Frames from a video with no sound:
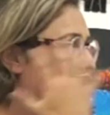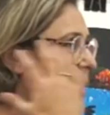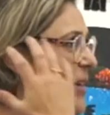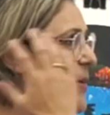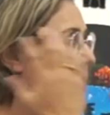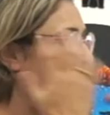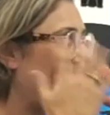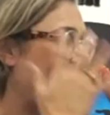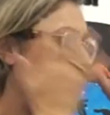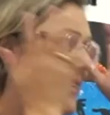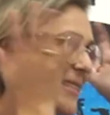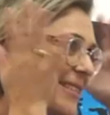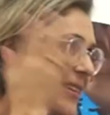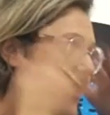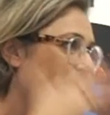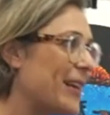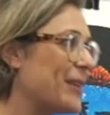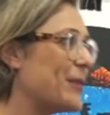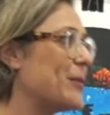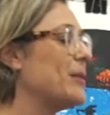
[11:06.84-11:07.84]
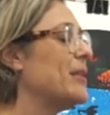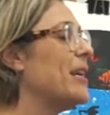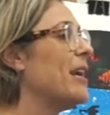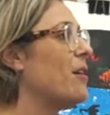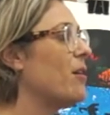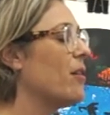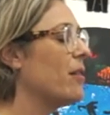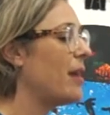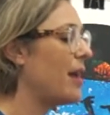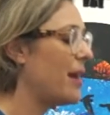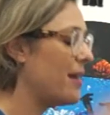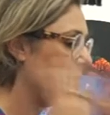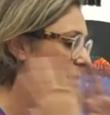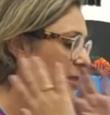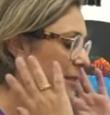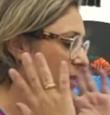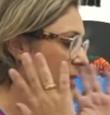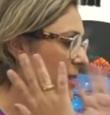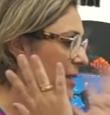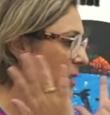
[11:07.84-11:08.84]
swimming around, I could get on
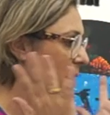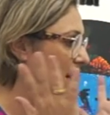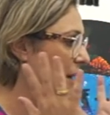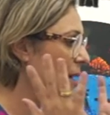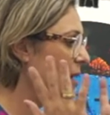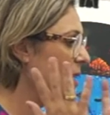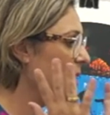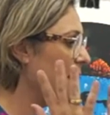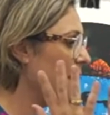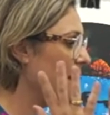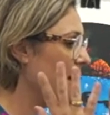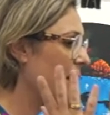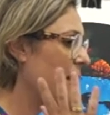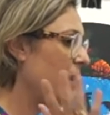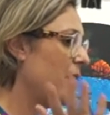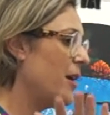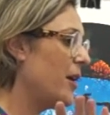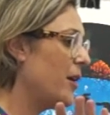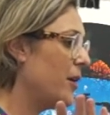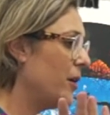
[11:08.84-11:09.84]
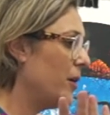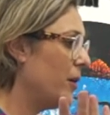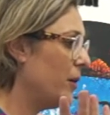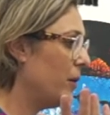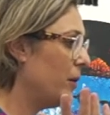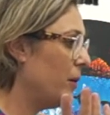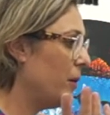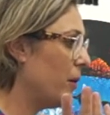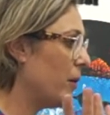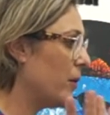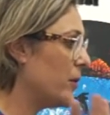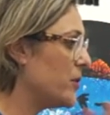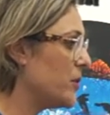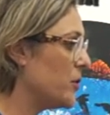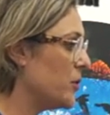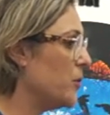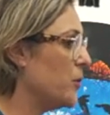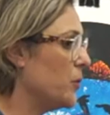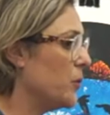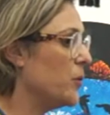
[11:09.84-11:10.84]
that. And just
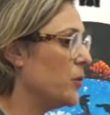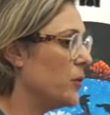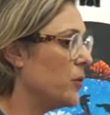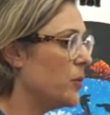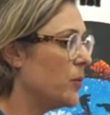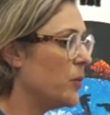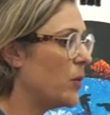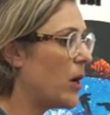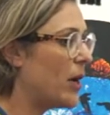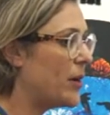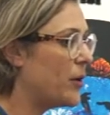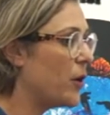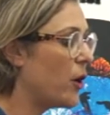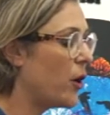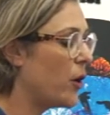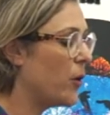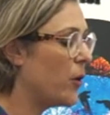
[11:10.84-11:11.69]
as you might